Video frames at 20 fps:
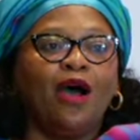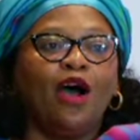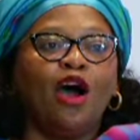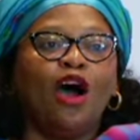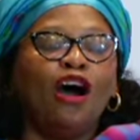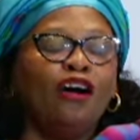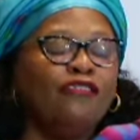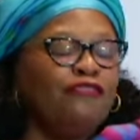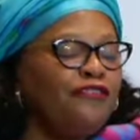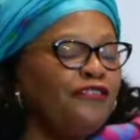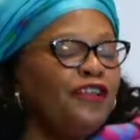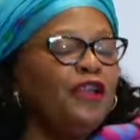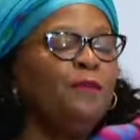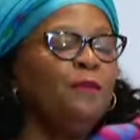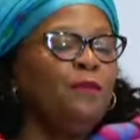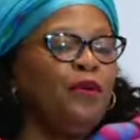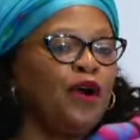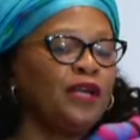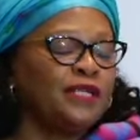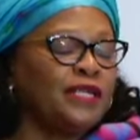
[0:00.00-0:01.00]
of
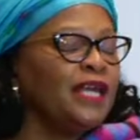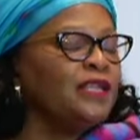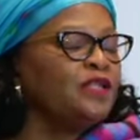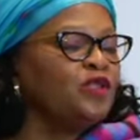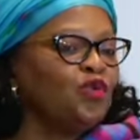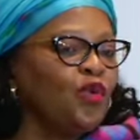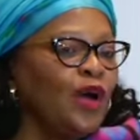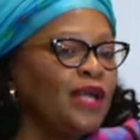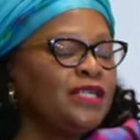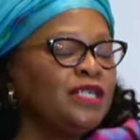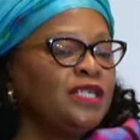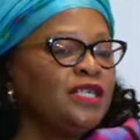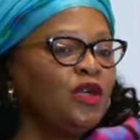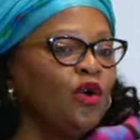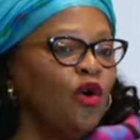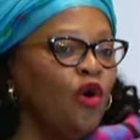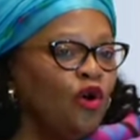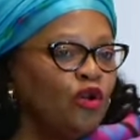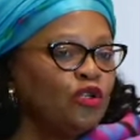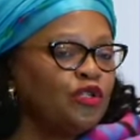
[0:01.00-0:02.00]
importance, what she
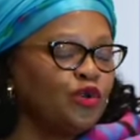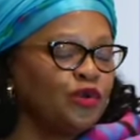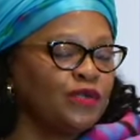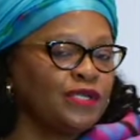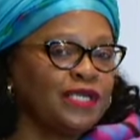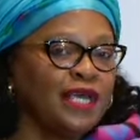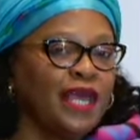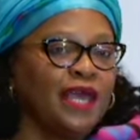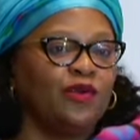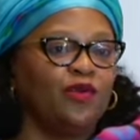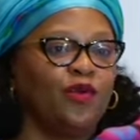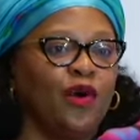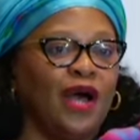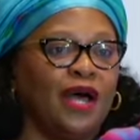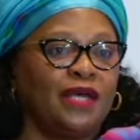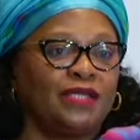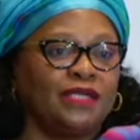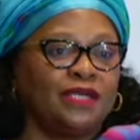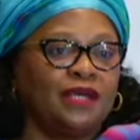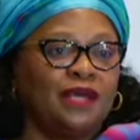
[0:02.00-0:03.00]
also said
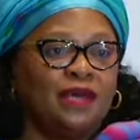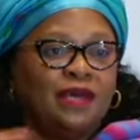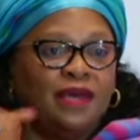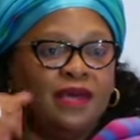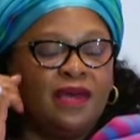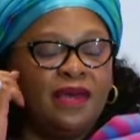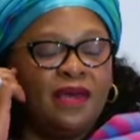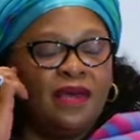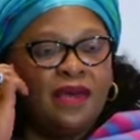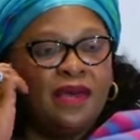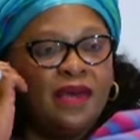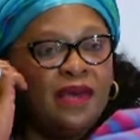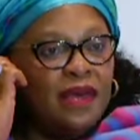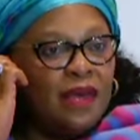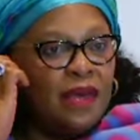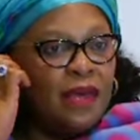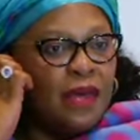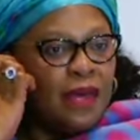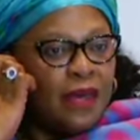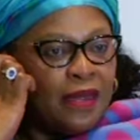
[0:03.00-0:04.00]
was,
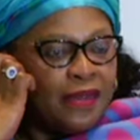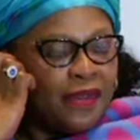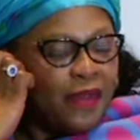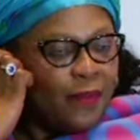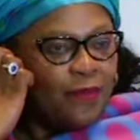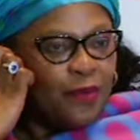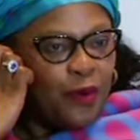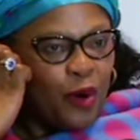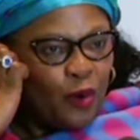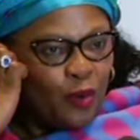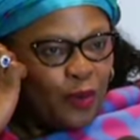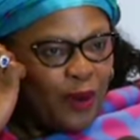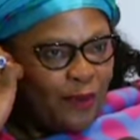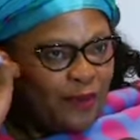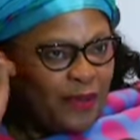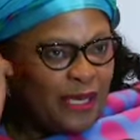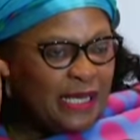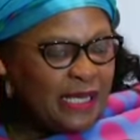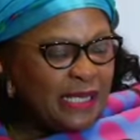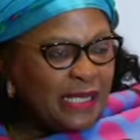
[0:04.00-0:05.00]
the
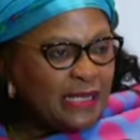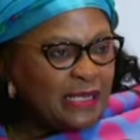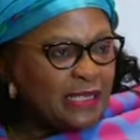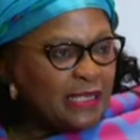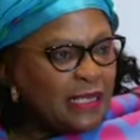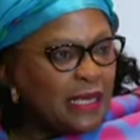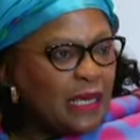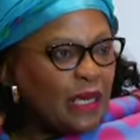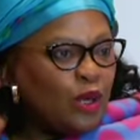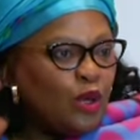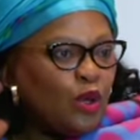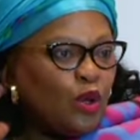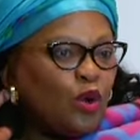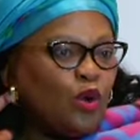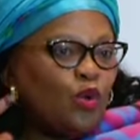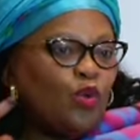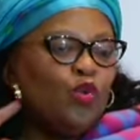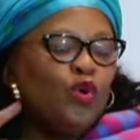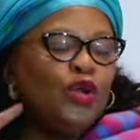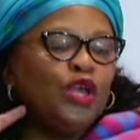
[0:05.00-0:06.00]
problem is
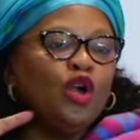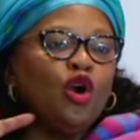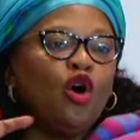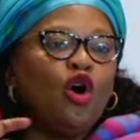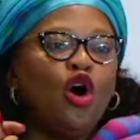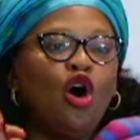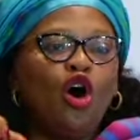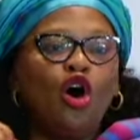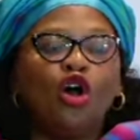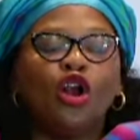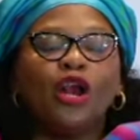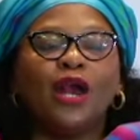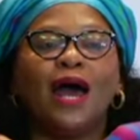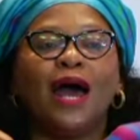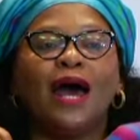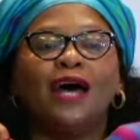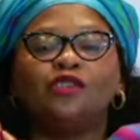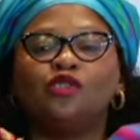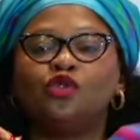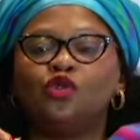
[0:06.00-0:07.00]
we all
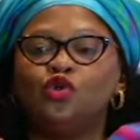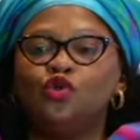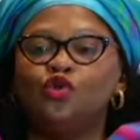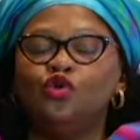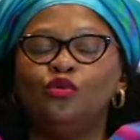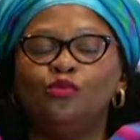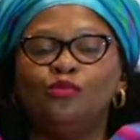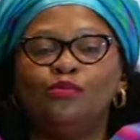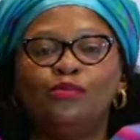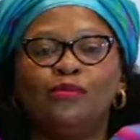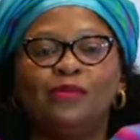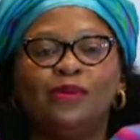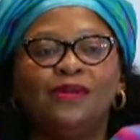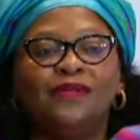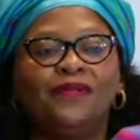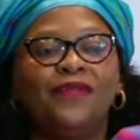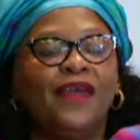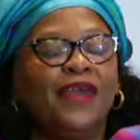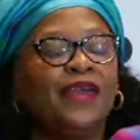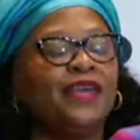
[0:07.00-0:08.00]
assume
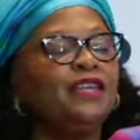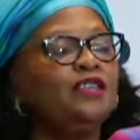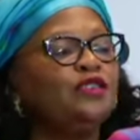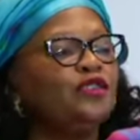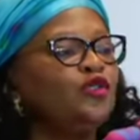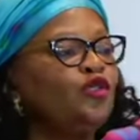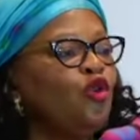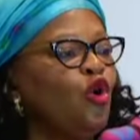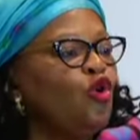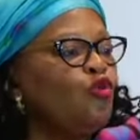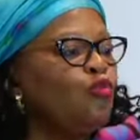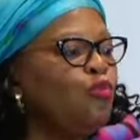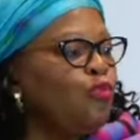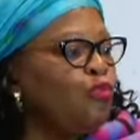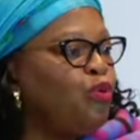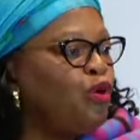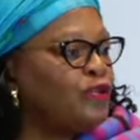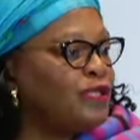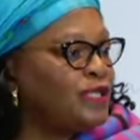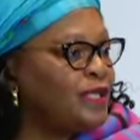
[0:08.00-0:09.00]
there is no
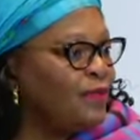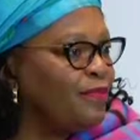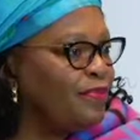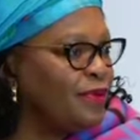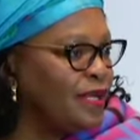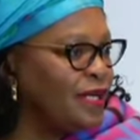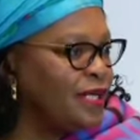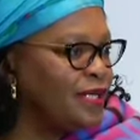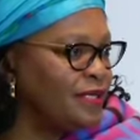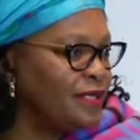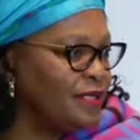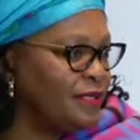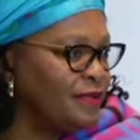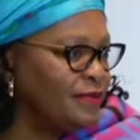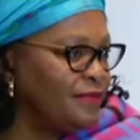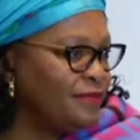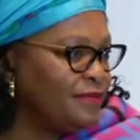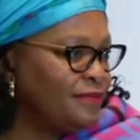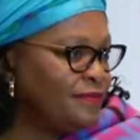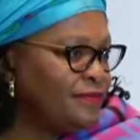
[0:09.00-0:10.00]
possibility.
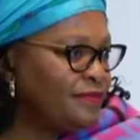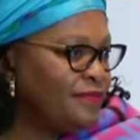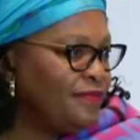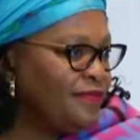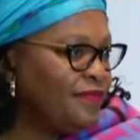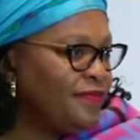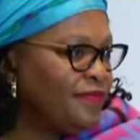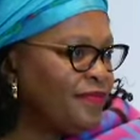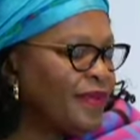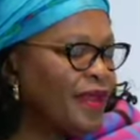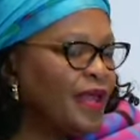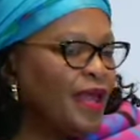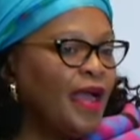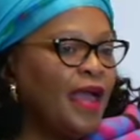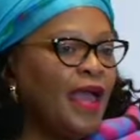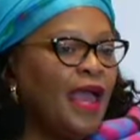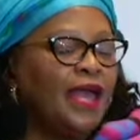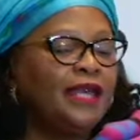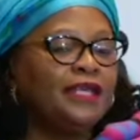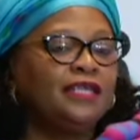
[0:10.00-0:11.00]

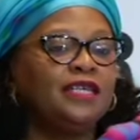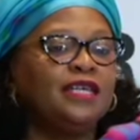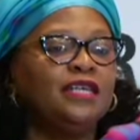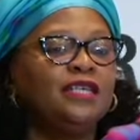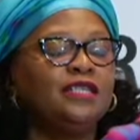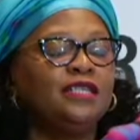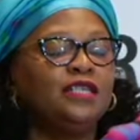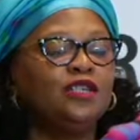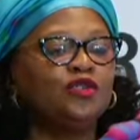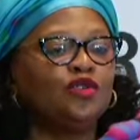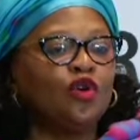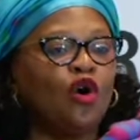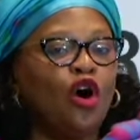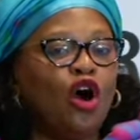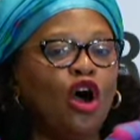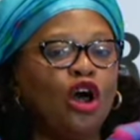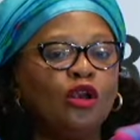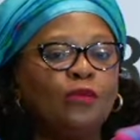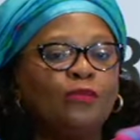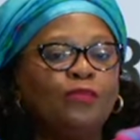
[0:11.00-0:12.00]
And it is
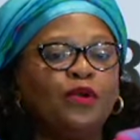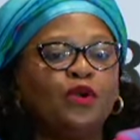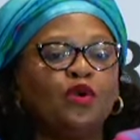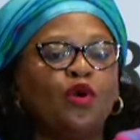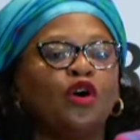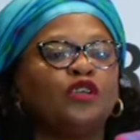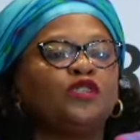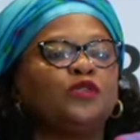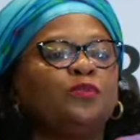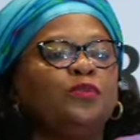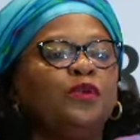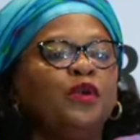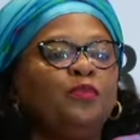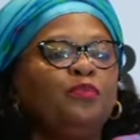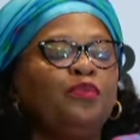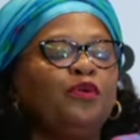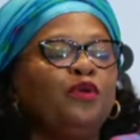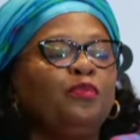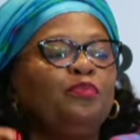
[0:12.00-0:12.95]
all because people